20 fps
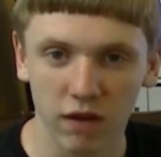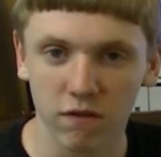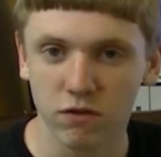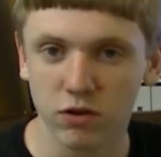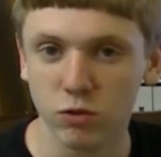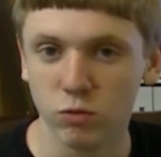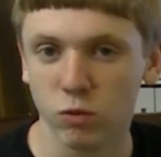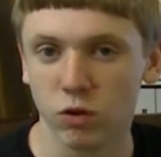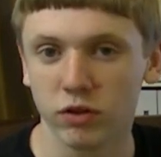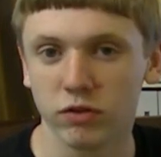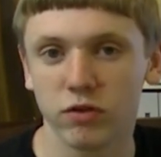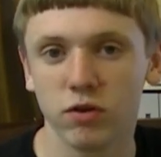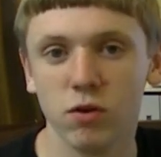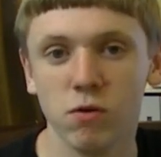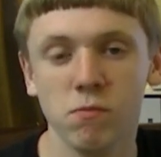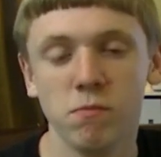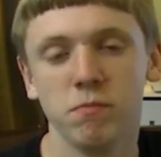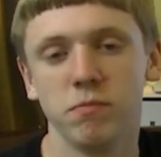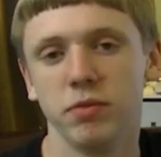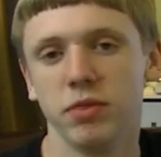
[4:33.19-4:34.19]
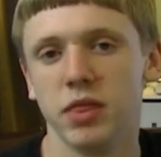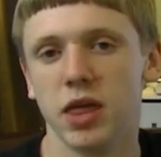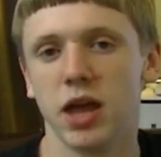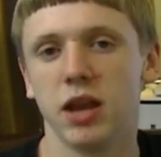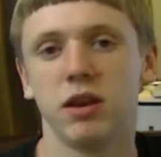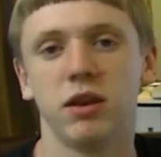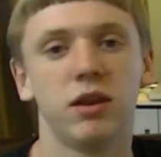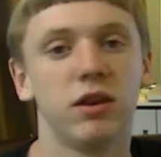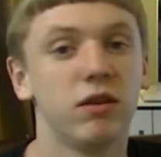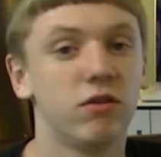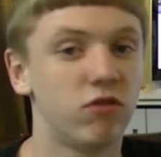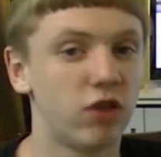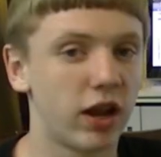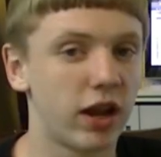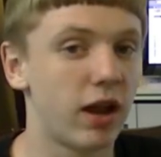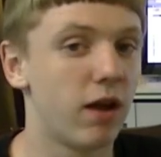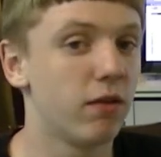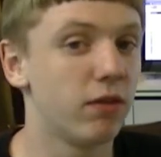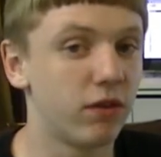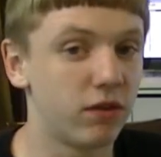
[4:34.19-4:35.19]
And if you want to, then
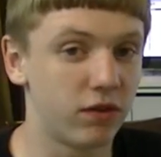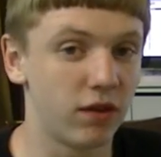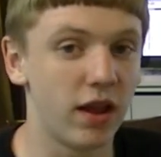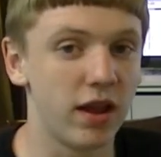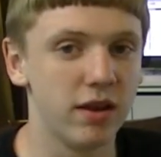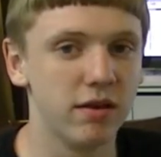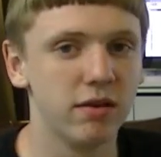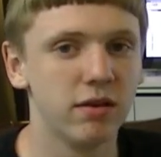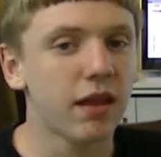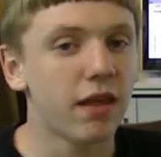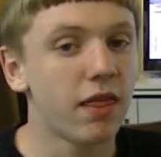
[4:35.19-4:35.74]
check out the site.